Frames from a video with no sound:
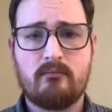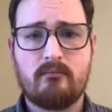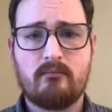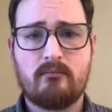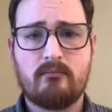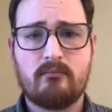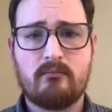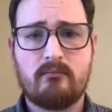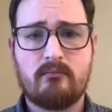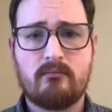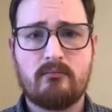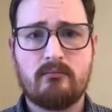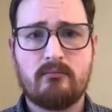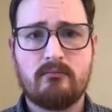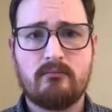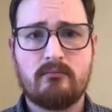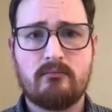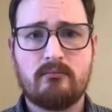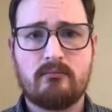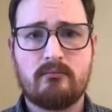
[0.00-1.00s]

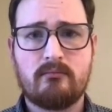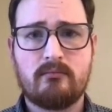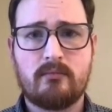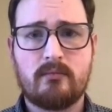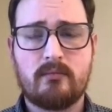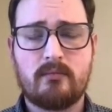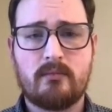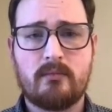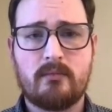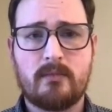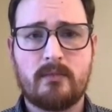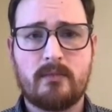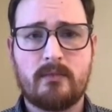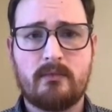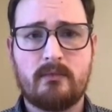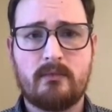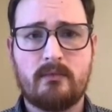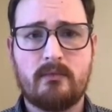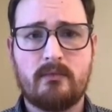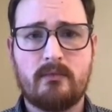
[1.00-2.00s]

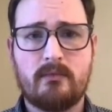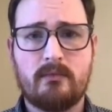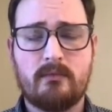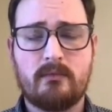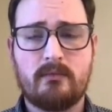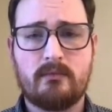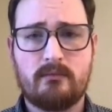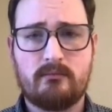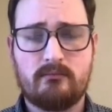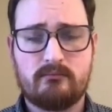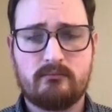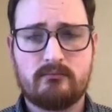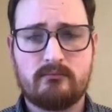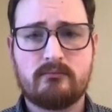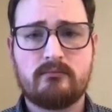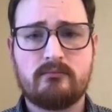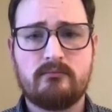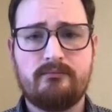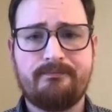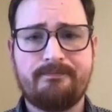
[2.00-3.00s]

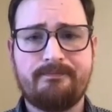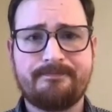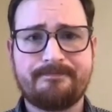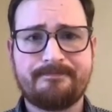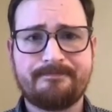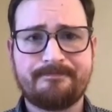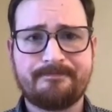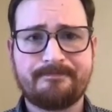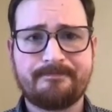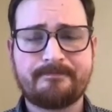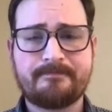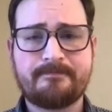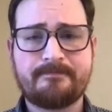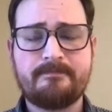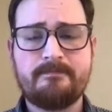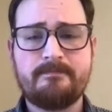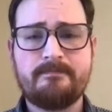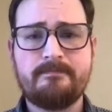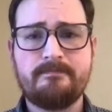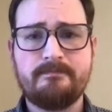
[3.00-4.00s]

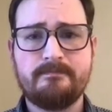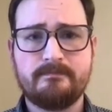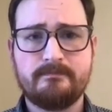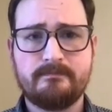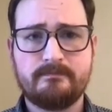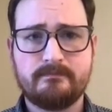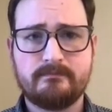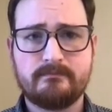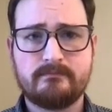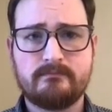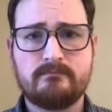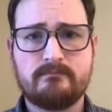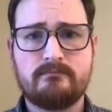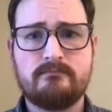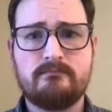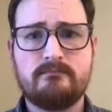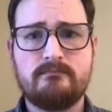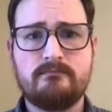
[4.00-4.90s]
No words are spoken by the person on screen.